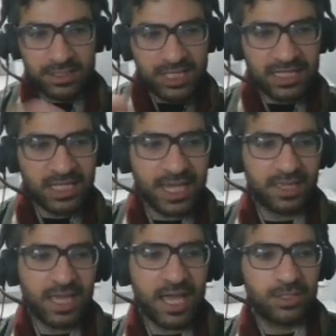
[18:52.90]
just like
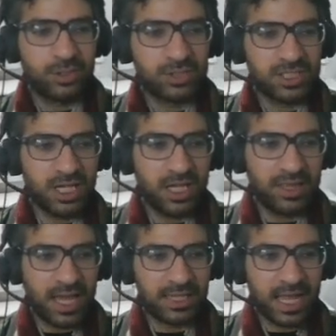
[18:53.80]
that, you see
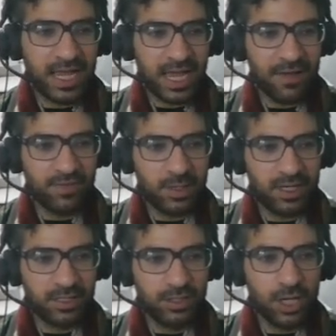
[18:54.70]
that I have the
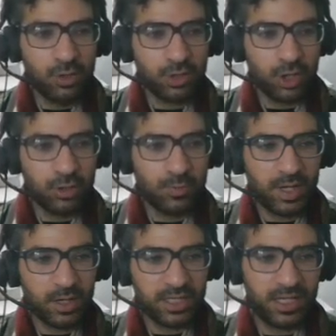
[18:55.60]
new code
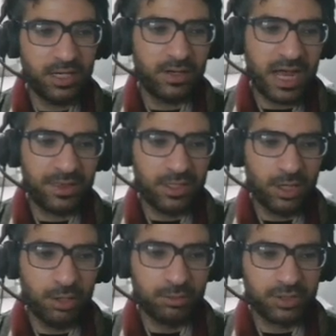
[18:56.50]
block here and the
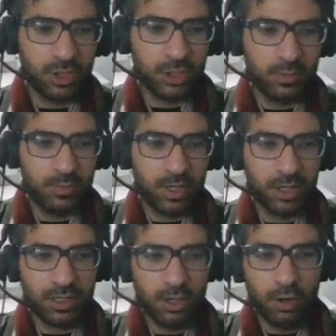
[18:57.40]
old code
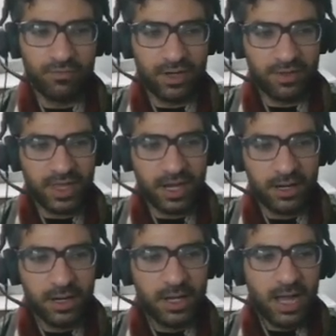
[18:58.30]
block over there.
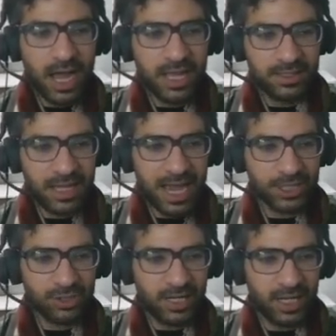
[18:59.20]
And
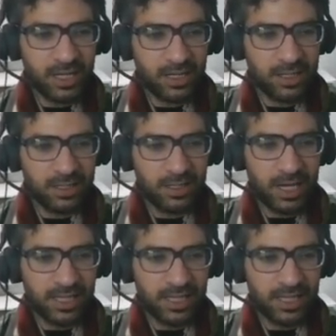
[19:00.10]
actually, I